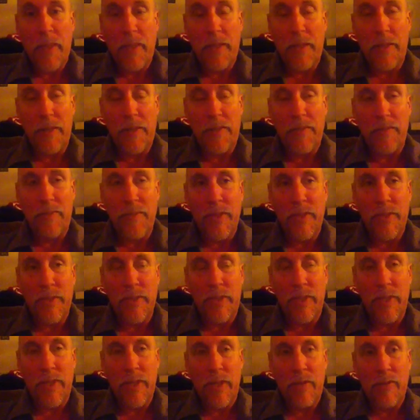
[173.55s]
You know, as a
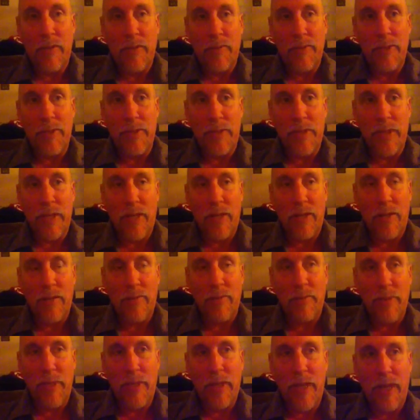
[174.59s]
kid, I would have been scared,
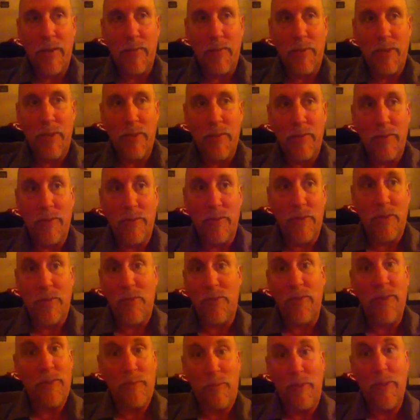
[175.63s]
but I put would have
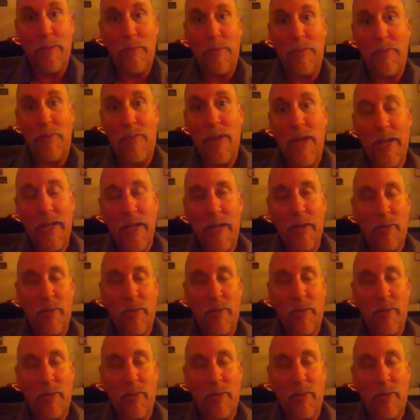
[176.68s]
fought, put up a fight